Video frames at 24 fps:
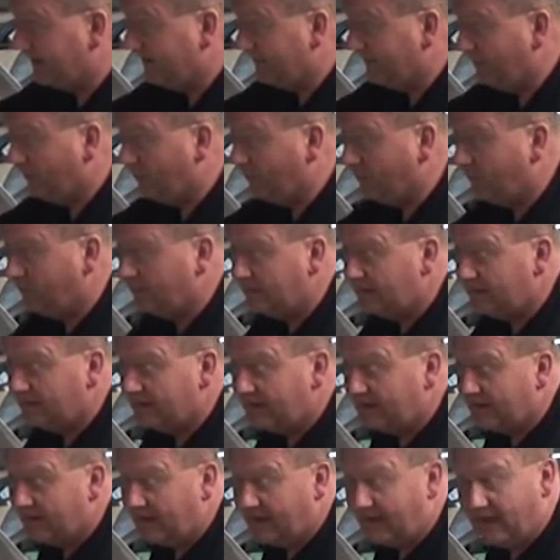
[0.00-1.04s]
them all
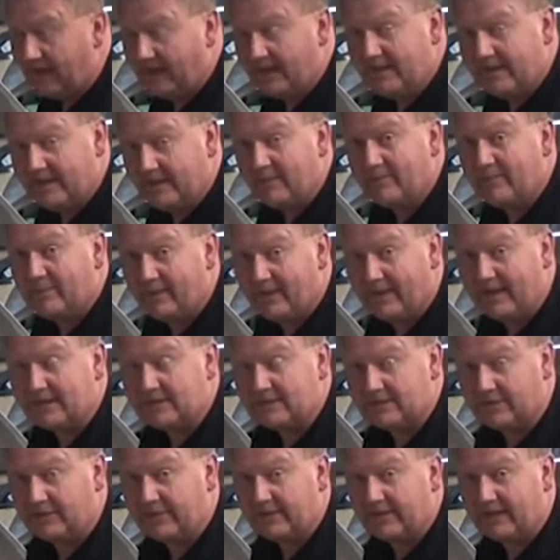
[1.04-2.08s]
in
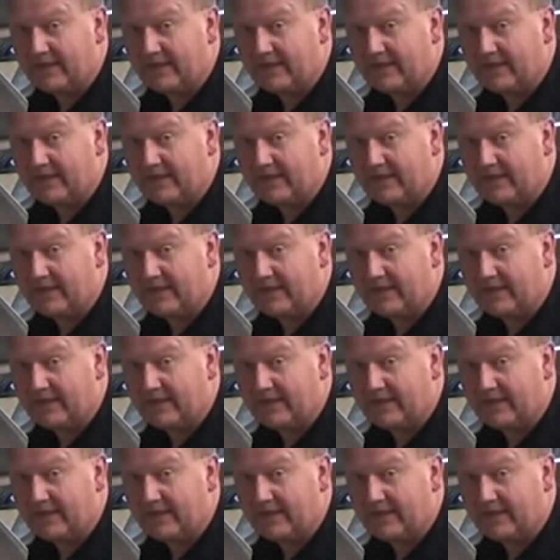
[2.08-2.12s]
place on the